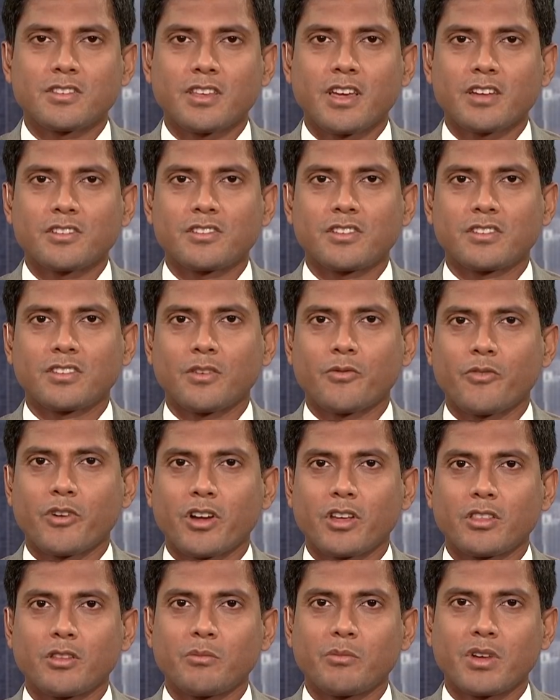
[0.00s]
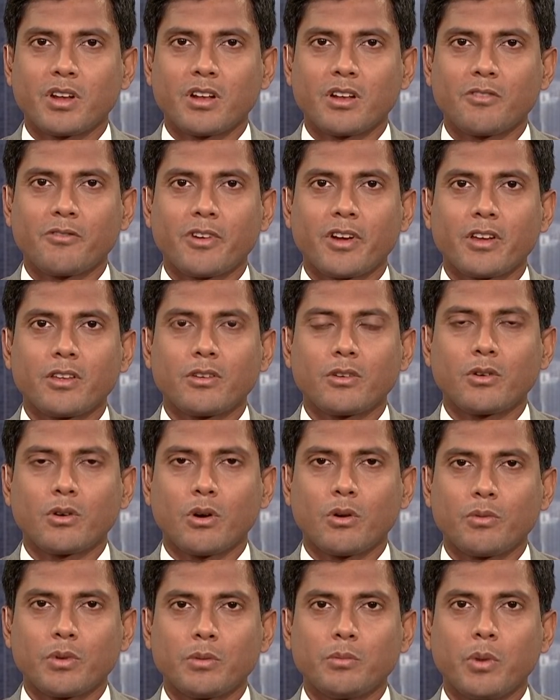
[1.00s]
is actually somewhere in the middle where you
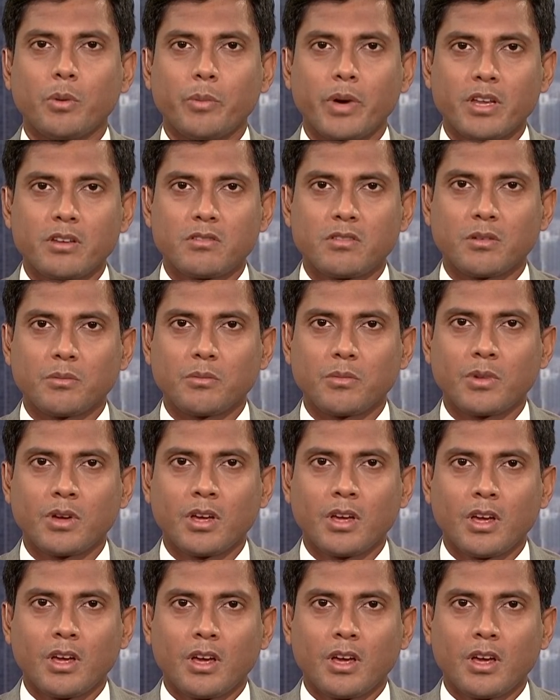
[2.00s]
go with momentum.